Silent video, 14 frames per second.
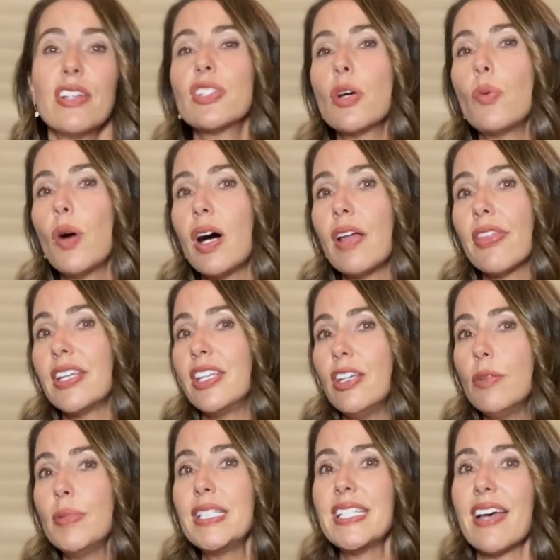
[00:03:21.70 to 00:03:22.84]
So while the
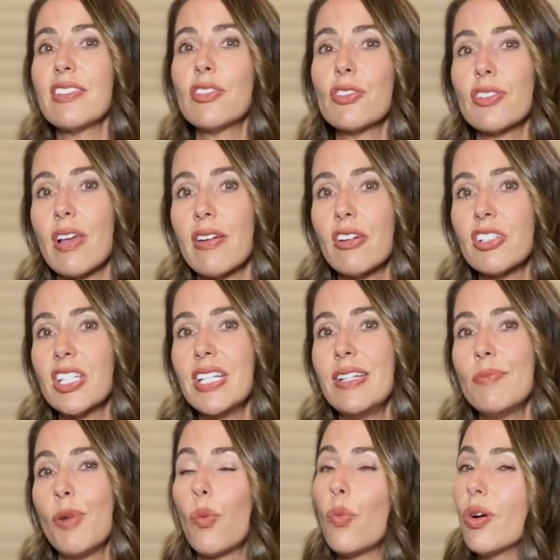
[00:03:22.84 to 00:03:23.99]
human testers on our
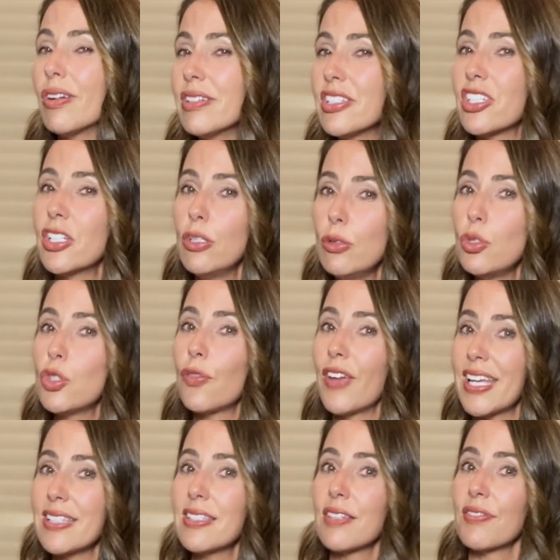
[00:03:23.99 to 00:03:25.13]
team weren't huge
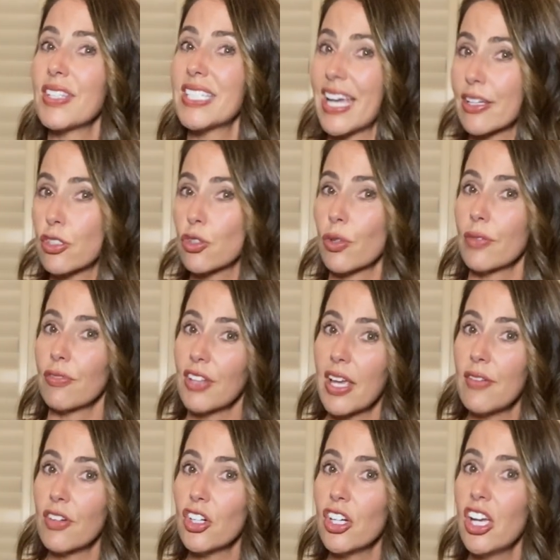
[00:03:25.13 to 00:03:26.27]
fans of the texture and
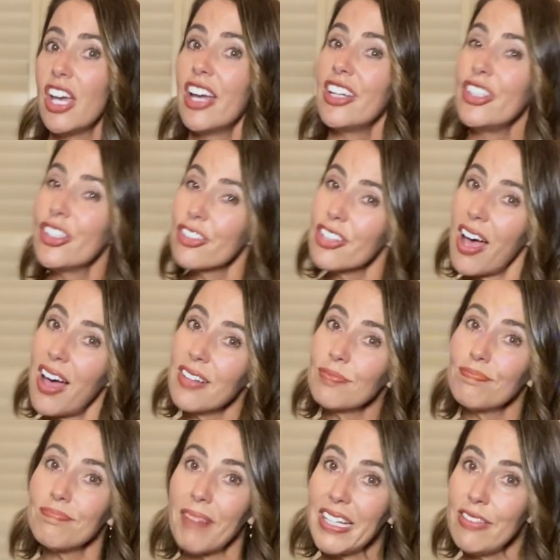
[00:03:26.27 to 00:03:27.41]
flavor, your dog
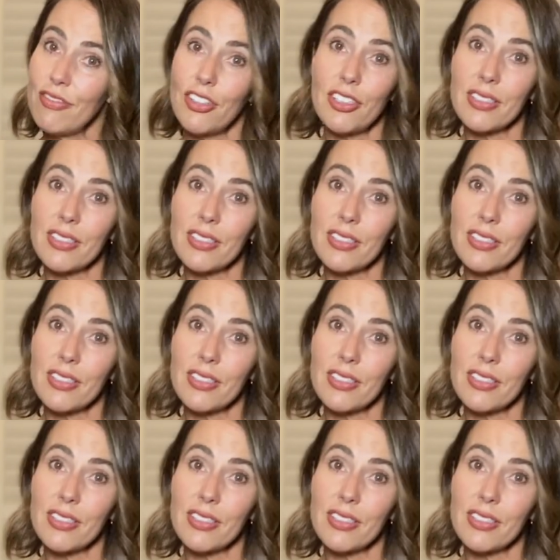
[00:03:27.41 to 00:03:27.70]
might feel